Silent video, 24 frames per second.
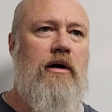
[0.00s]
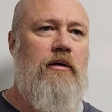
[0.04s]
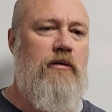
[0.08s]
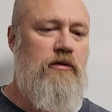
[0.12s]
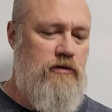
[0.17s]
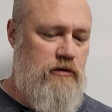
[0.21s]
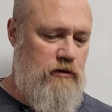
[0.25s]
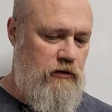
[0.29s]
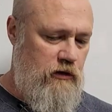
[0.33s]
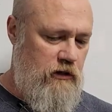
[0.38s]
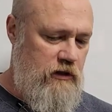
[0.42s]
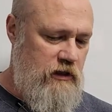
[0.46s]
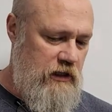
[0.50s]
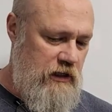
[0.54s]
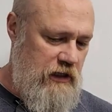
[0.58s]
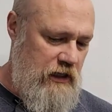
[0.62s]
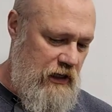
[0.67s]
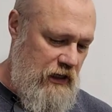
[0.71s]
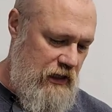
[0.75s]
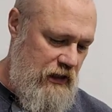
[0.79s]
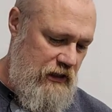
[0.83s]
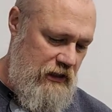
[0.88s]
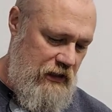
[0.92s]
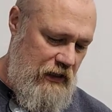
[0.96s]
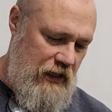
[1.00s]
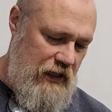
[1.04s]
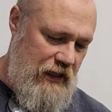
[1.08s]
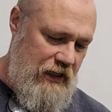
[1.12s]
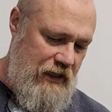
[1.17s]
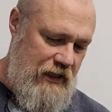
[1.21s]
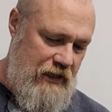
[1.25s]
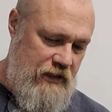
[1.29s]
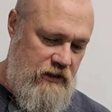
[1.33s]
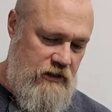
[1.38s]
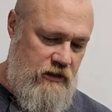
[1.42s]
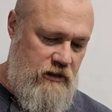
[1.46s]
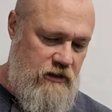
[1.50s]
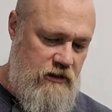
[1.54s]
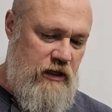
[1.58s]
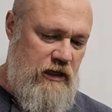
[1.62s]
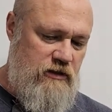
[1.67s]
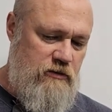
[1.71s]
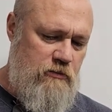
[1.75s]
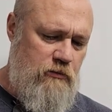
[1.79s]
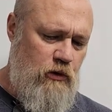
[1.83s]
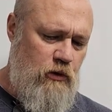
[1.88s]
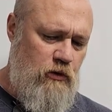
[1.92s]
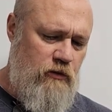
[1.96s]
I was looking online. I
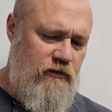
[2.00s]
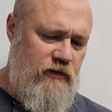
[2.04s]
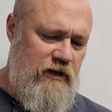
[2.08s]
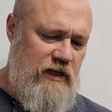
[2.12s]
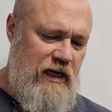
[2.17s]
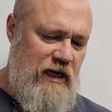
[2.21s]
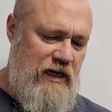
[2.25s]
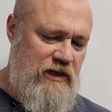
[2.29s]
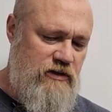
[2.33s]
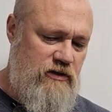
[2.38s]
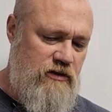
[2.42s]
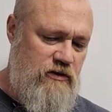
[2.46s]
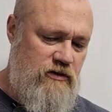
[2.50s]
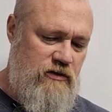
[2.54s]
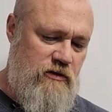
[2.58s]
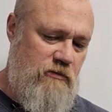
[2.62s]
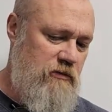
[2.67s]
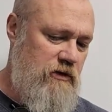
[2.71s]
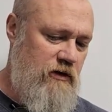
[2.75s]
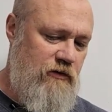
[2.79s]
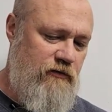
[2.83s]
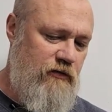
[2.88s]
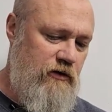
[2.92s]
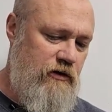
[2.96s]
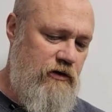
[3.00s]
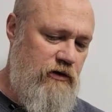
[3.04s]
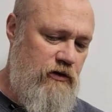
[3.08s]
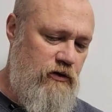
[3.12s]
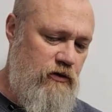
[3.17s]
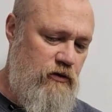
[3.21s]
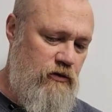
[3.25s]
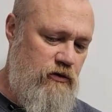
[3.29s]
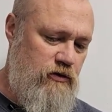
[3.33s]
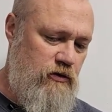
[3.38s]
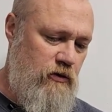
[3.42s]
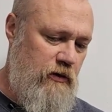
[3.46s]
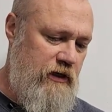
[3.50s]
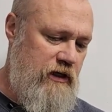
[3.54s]
got some notifications, some different news.